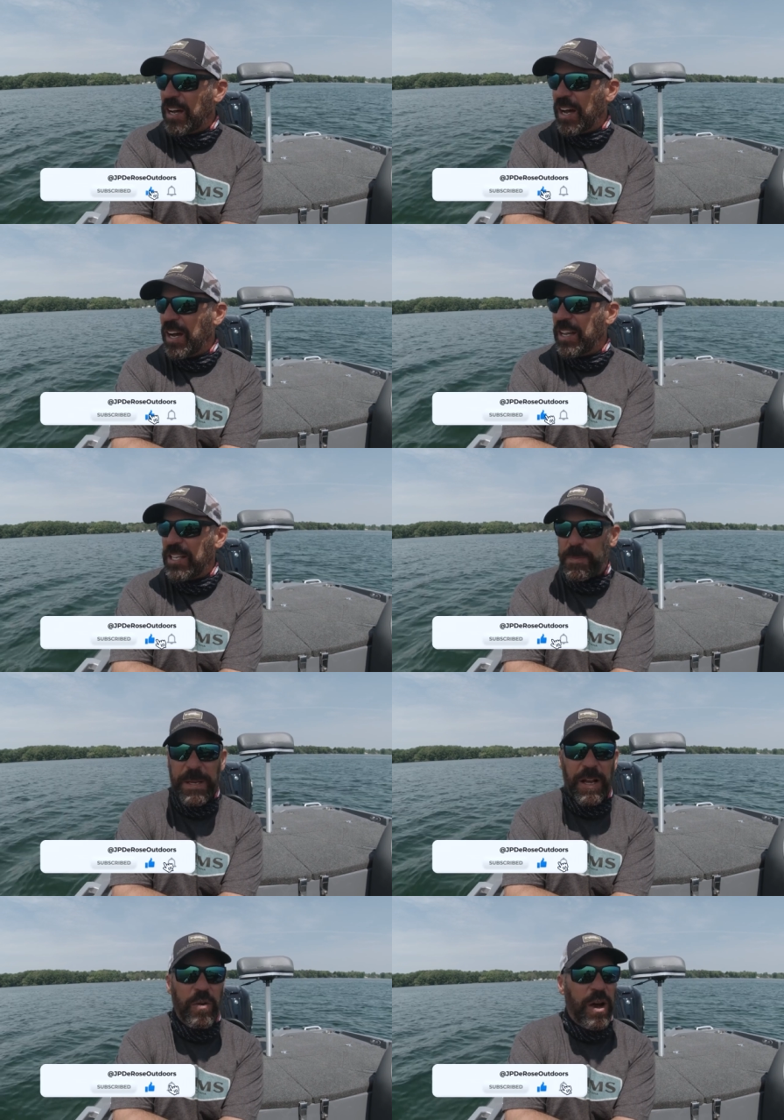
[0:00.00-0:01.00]
Uh, it's
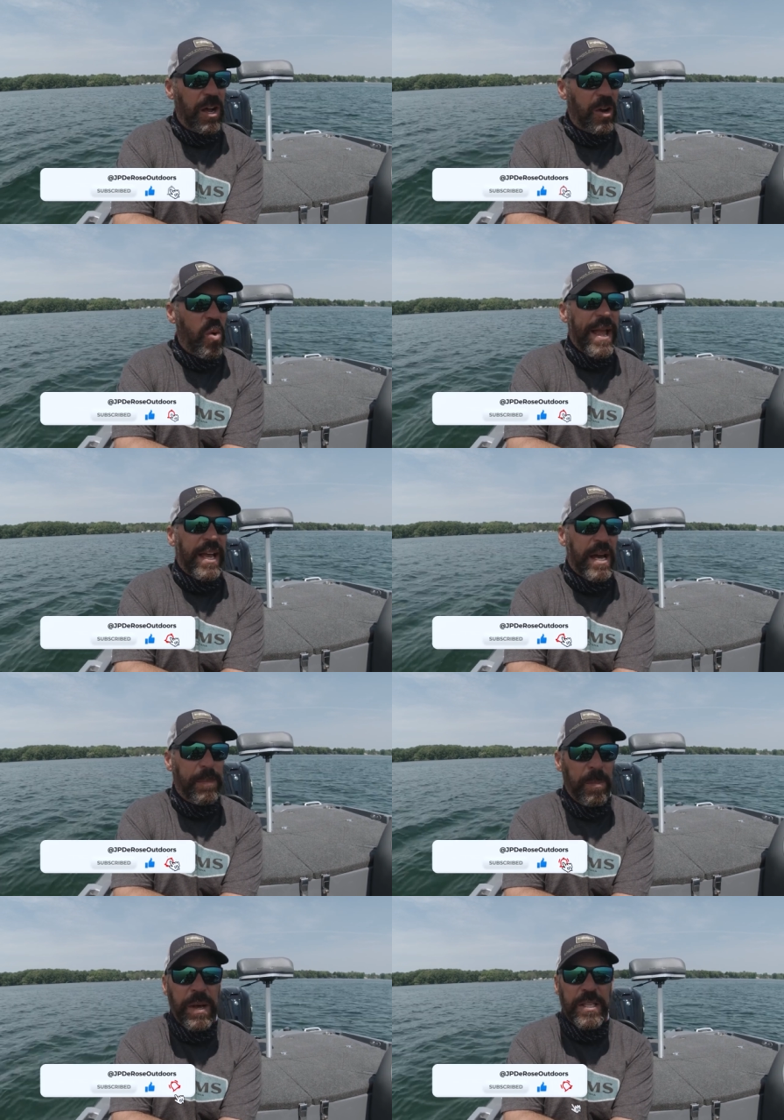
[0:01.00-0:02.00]
been a, a, quiet
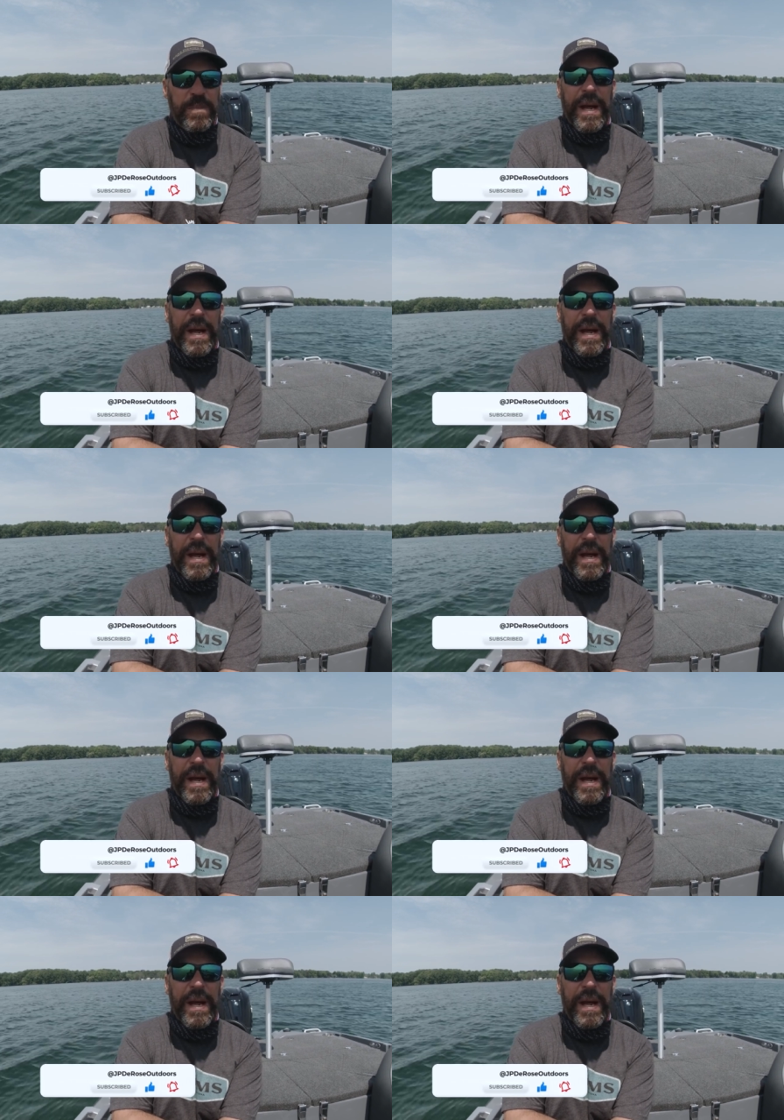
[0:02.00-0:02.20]
couple months,